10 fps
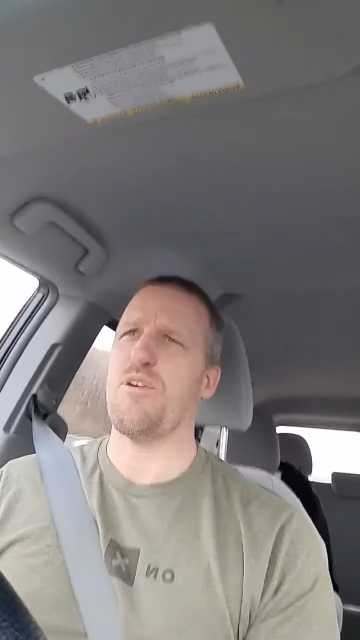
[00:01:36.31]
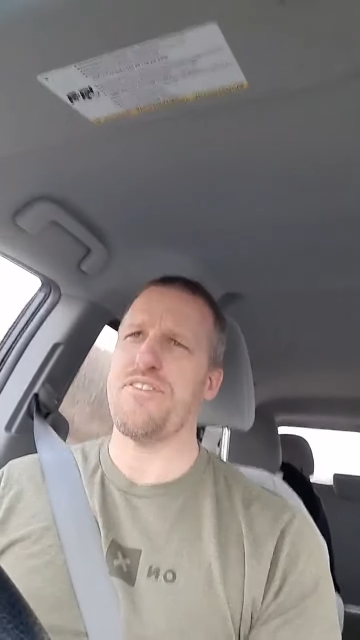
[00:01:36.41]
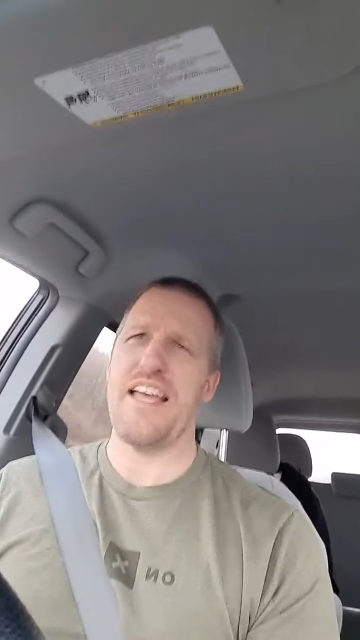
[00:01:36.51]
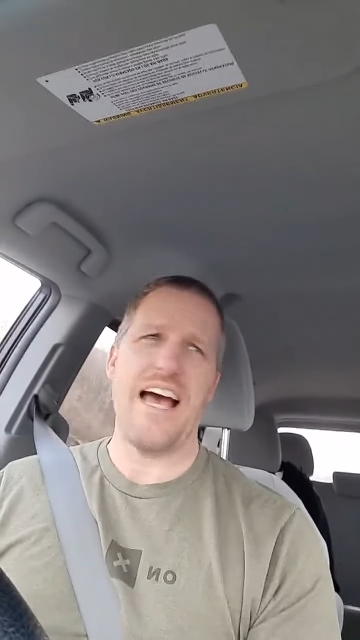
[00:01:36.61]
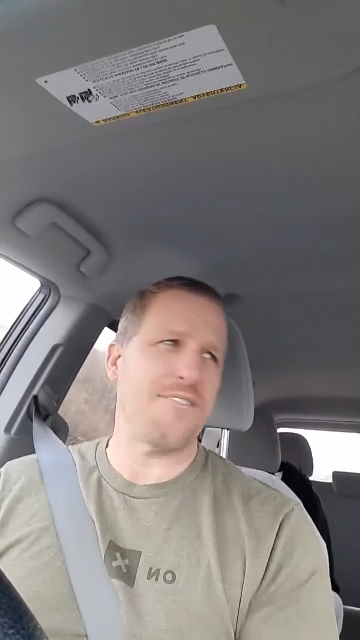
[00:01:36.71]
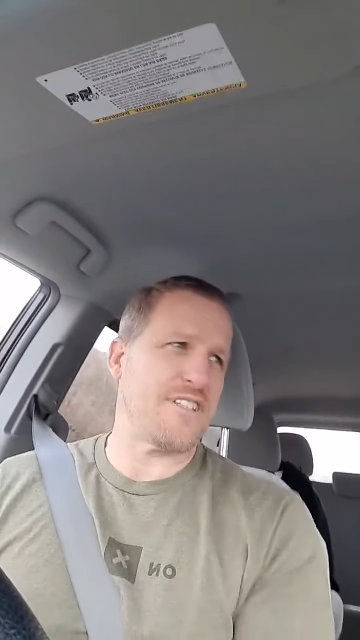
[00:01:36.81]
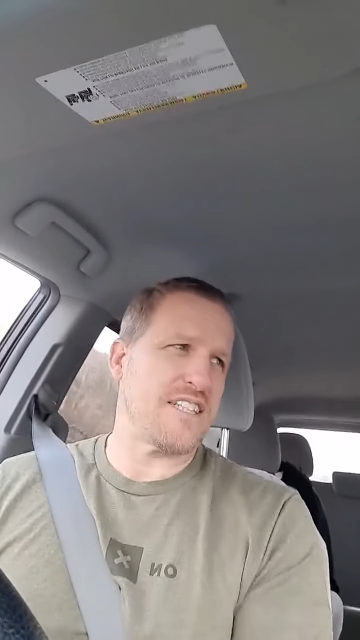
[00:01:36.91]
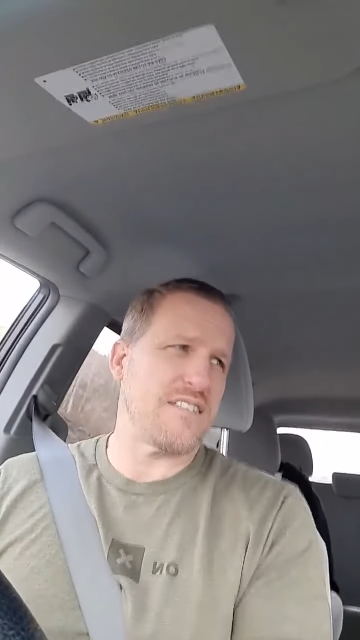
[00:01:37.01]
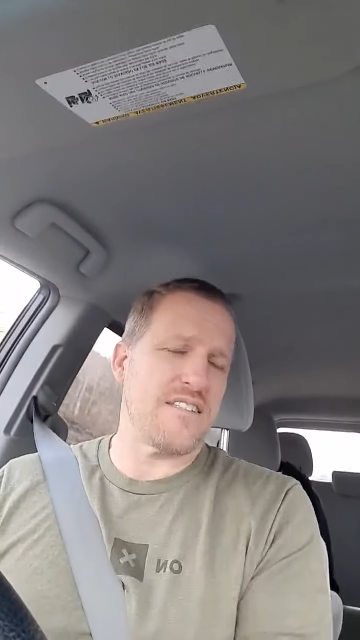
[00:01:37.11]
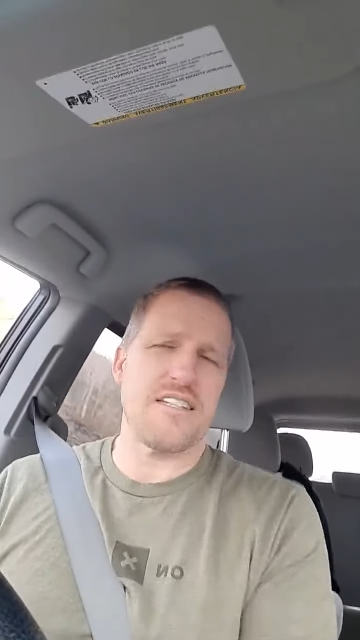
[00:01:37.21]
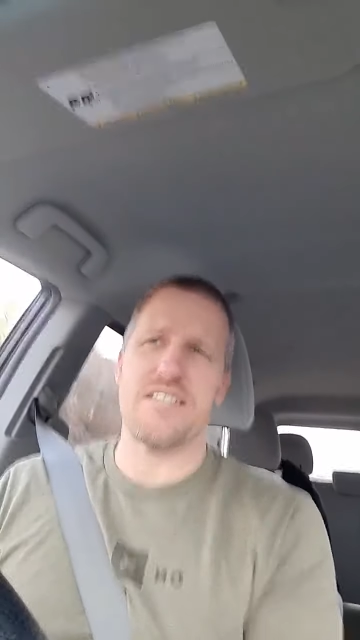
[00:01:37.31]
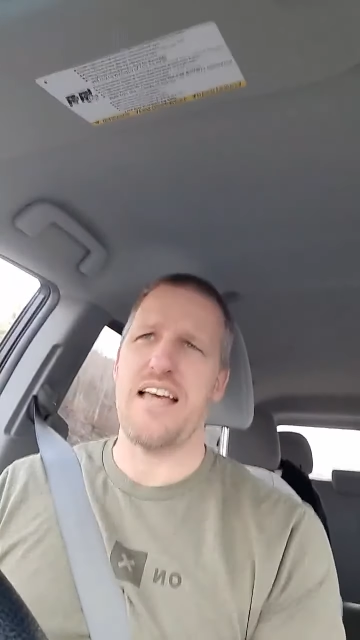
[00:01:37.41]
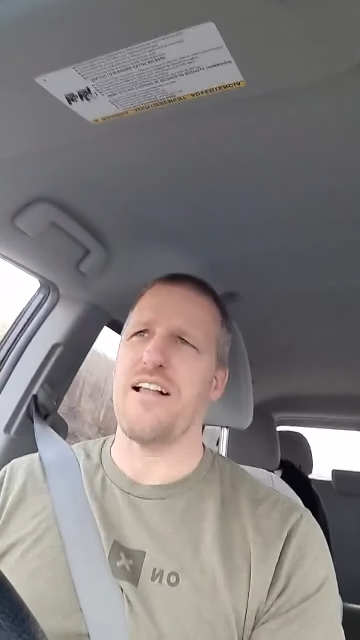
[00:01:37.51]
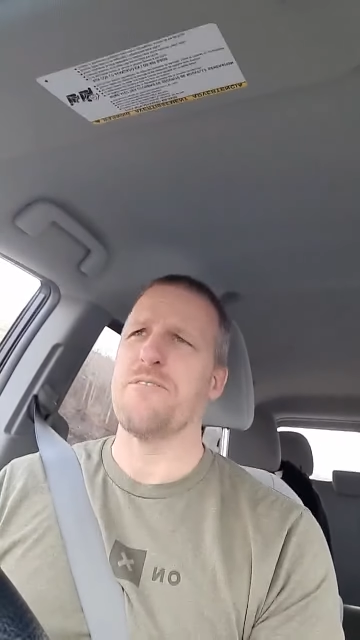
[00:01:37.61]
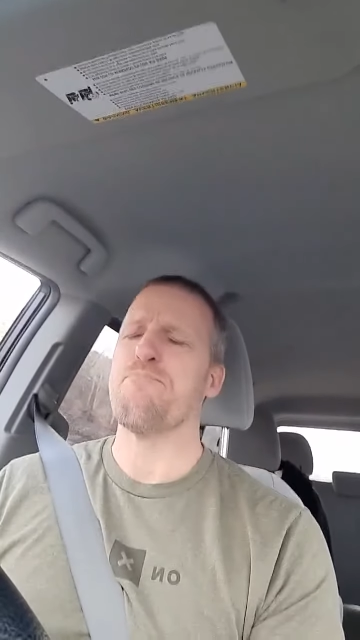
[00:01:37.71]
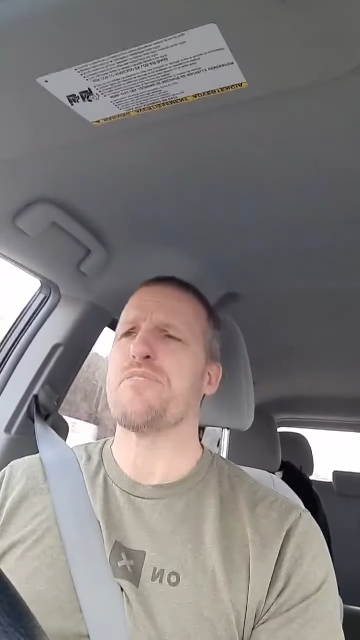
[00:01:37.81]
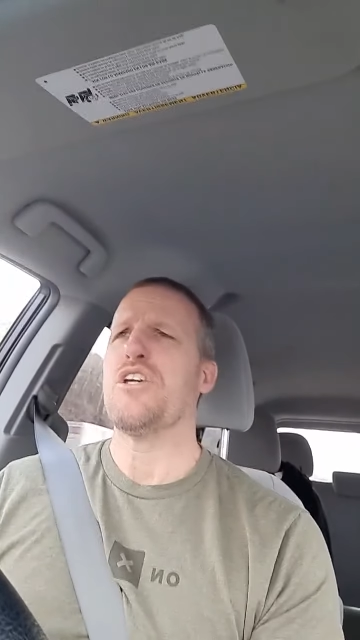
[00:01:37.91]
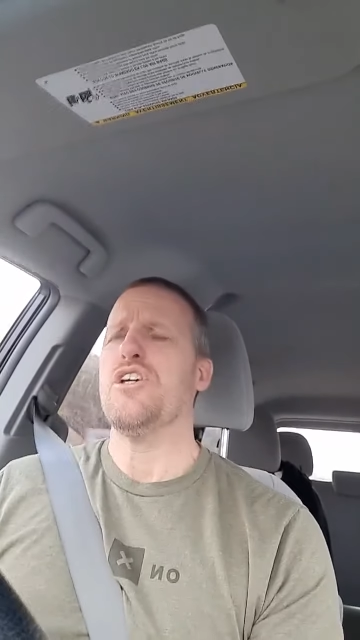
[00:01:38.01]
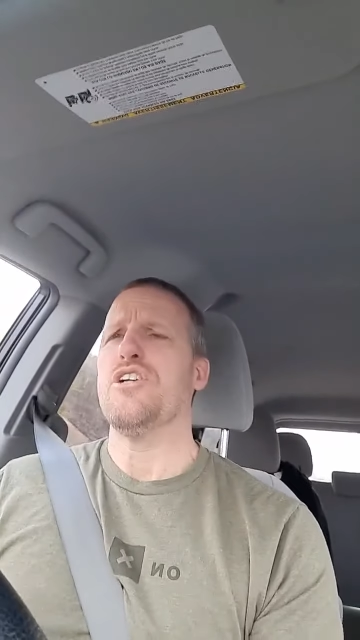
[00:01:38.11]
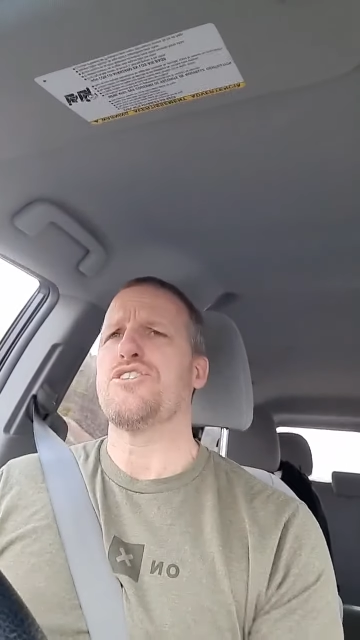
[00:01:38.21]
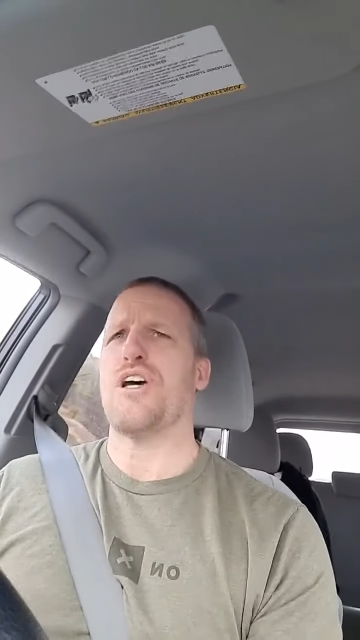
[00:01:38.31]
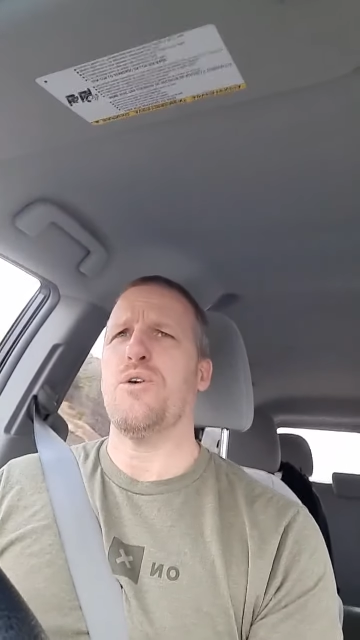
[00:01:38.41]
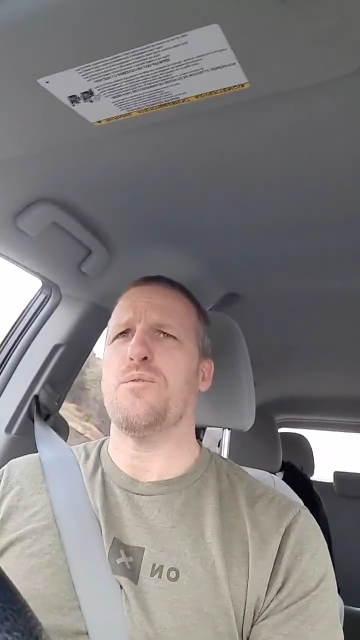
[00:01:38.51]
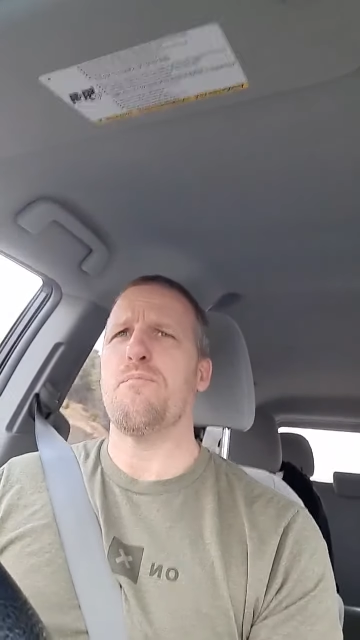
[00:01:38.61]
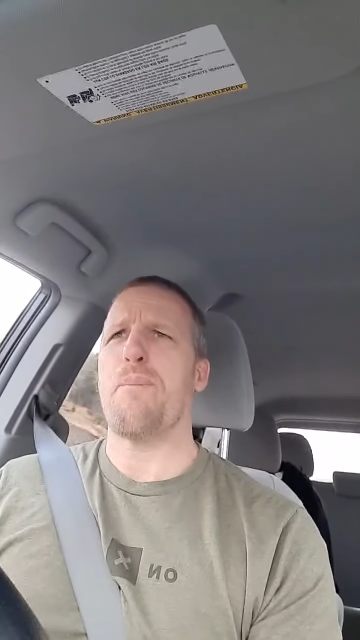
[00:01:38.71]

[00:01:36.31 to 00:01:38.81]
what they have to sell. So